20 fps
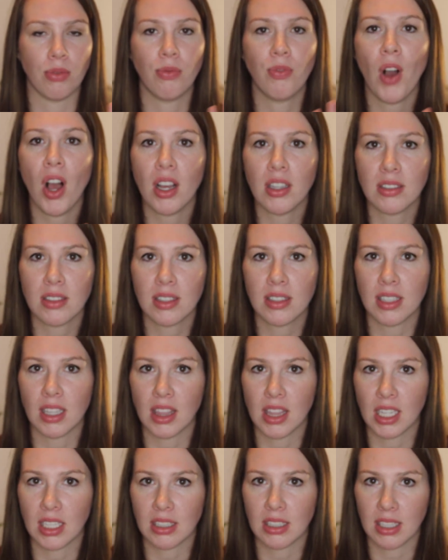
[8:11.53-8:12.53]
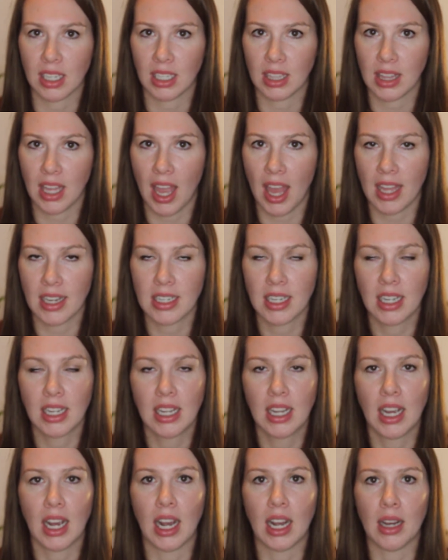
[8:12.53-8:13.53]
fonts and things like that.
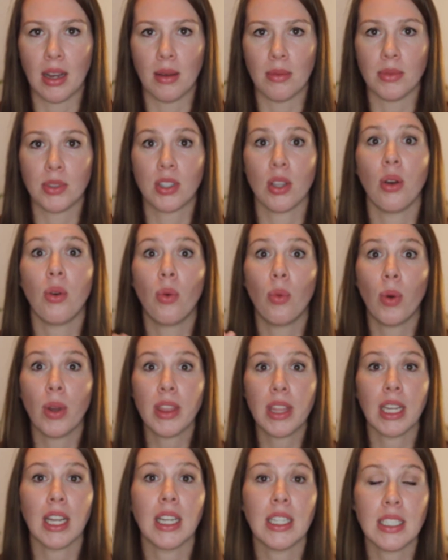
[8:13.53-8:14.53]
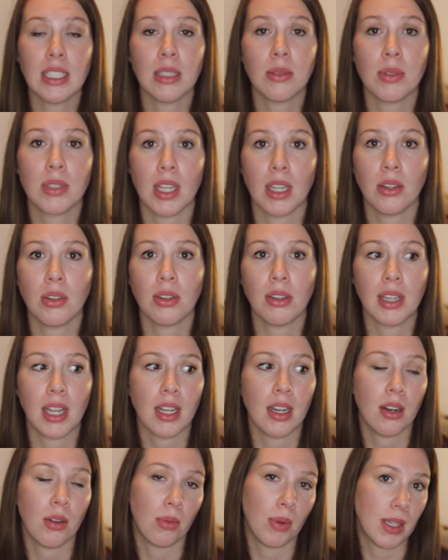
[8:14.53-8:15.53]
So one thing I did was I
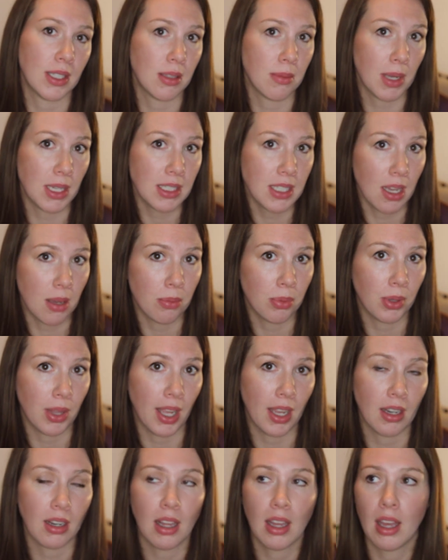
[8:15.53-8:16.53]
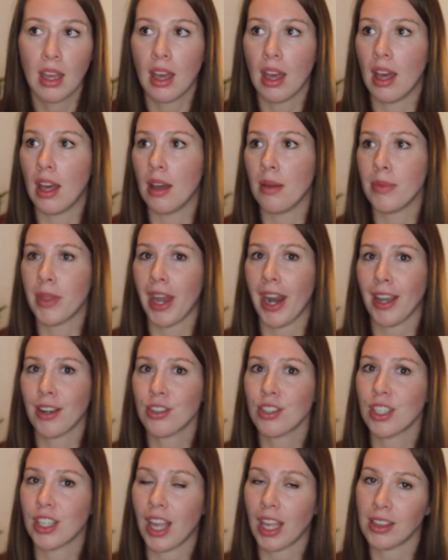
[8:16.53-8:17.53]
created a resume template that
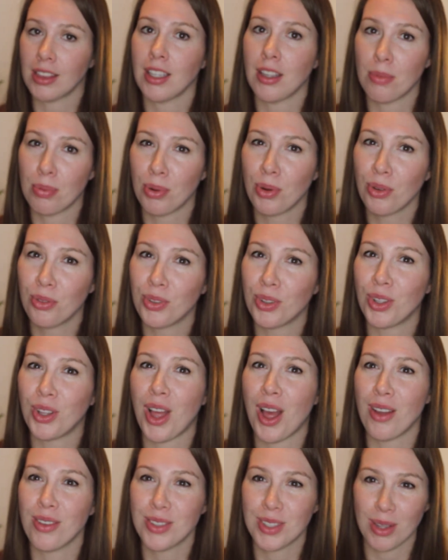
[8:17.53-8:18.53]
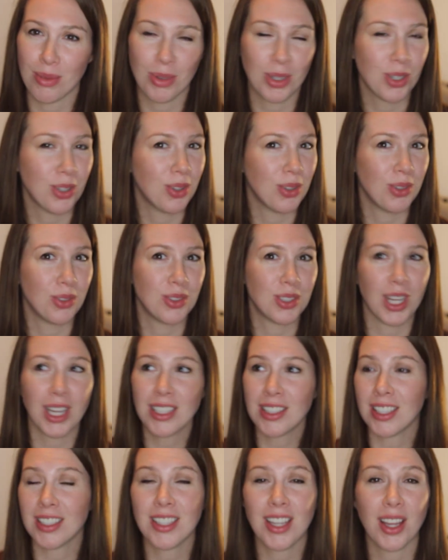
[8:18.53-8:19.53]
actually got the approval of someone who
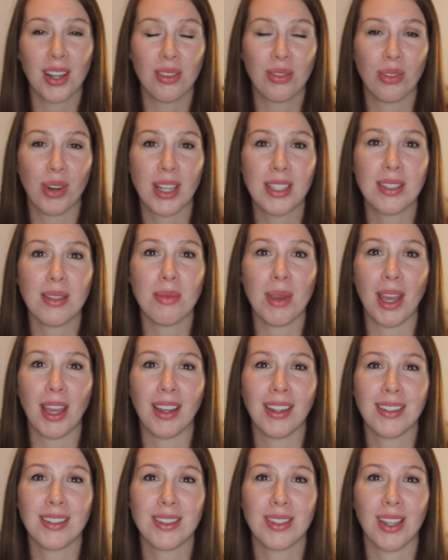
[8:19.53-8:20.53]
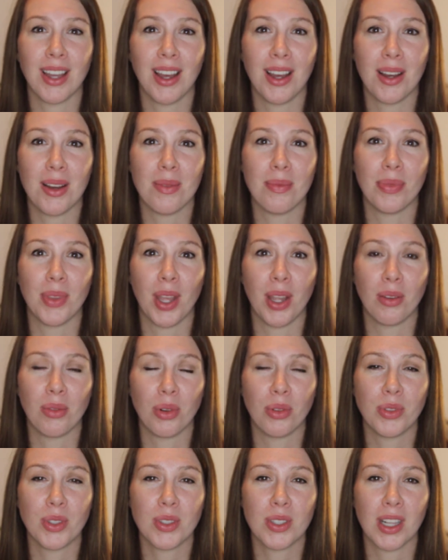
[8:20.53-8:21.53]
does a ton of resumes and
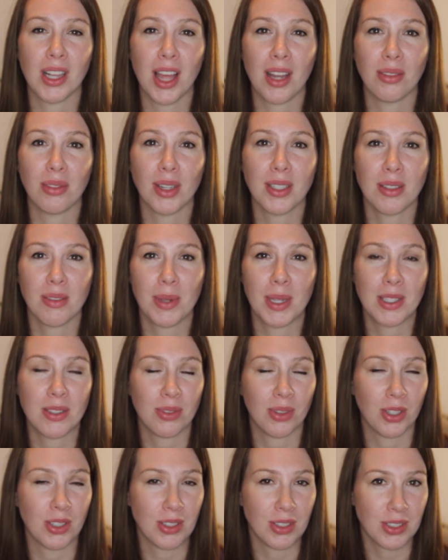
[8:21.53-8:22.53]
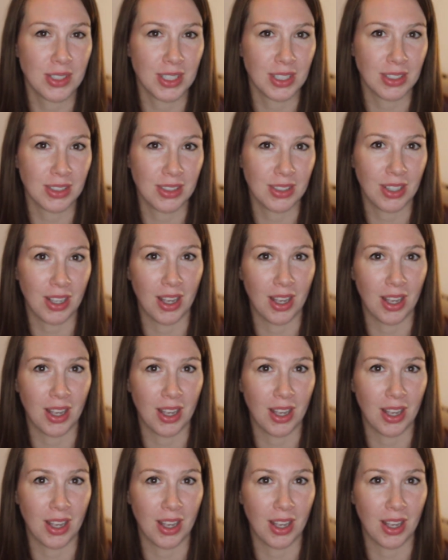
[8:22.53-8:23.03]
reviews a lot of resumes for a nursing